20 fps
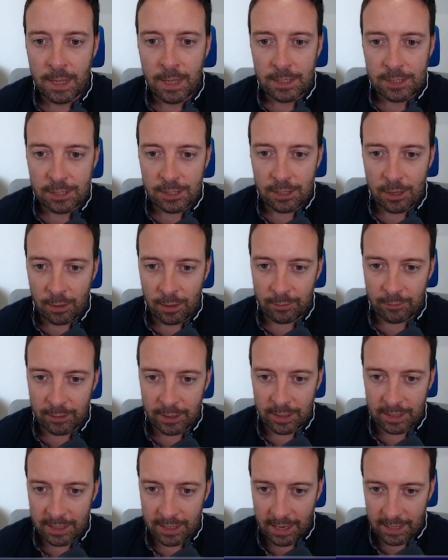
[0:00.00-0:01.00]
So I'm
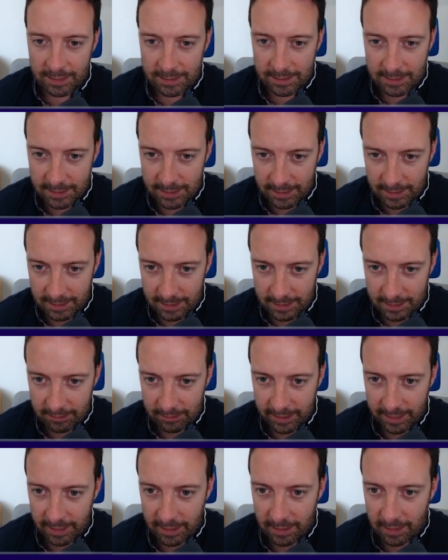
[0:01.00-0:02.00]
really glad to see this
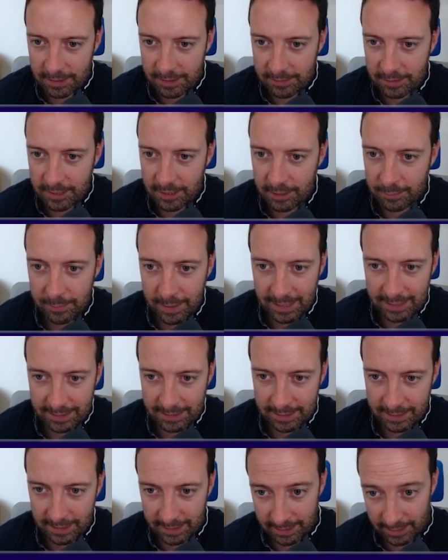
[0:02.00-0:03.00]
create lots of
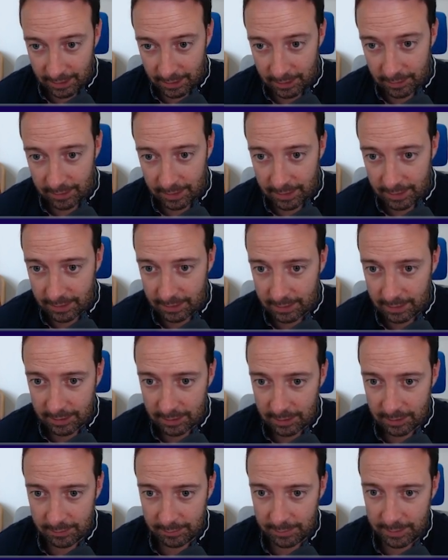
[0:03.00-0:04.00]
semantically unique. That
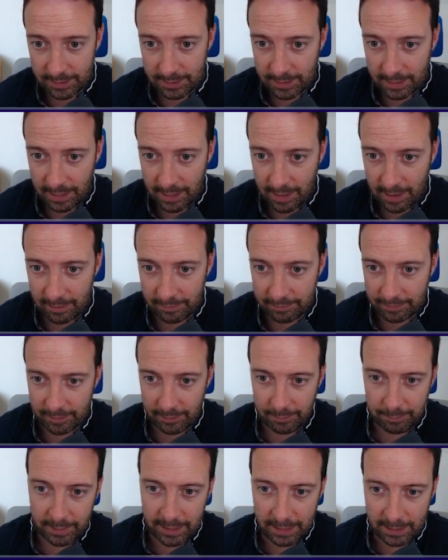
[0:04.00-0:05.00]
just means they have
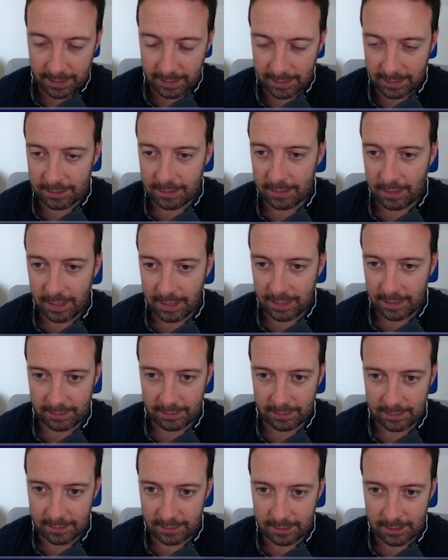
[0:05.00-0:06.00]
meaning, like
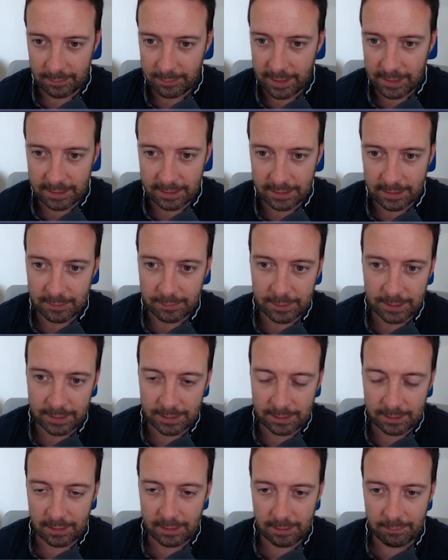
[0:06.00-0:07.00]
uh, semantics
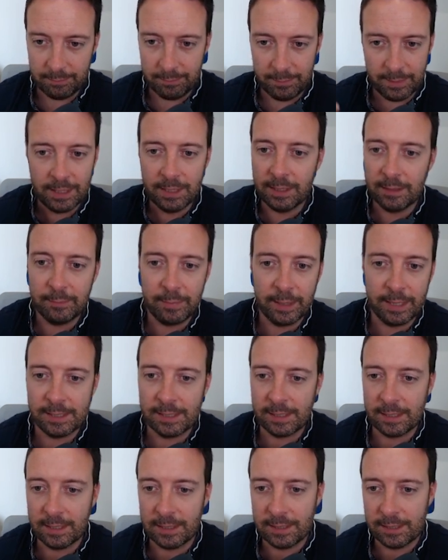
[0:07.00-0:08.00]
means a uh, meaning basically.